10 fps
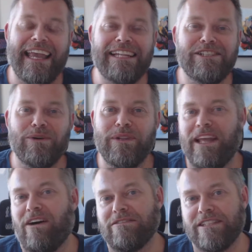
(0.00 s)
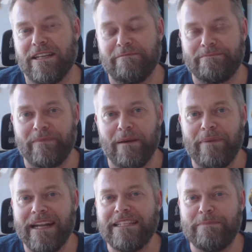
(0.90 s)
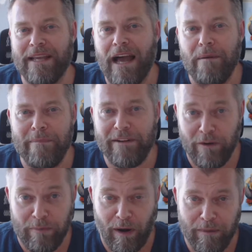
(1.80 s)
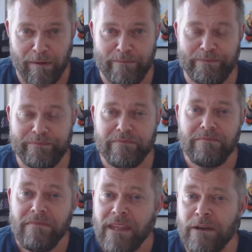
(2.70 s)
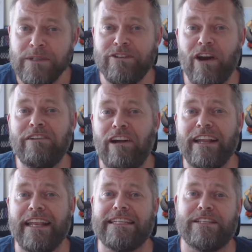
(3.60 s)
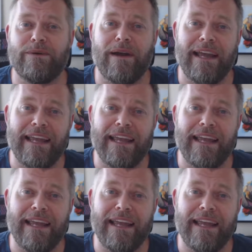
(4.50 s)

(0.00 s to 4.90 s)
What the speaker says: against all the odds. But it's become a bit of a problem. It was growing right next to